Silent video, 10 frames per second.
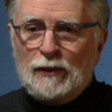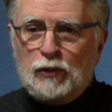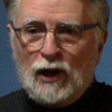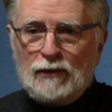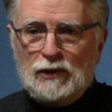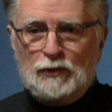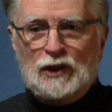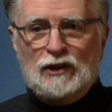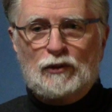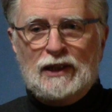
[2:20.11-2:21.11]
a problem
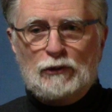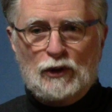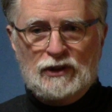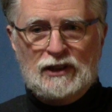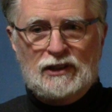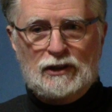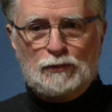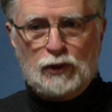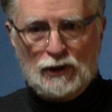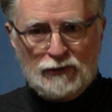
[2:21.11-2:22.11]
on the railroad. This is a
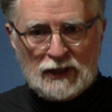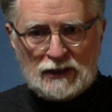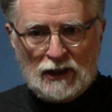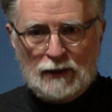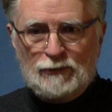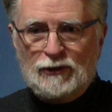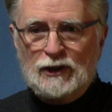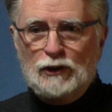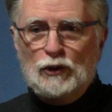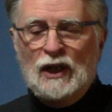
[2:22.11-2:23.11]
perfect job for
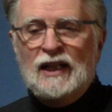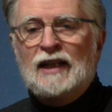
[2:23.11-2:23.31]
you.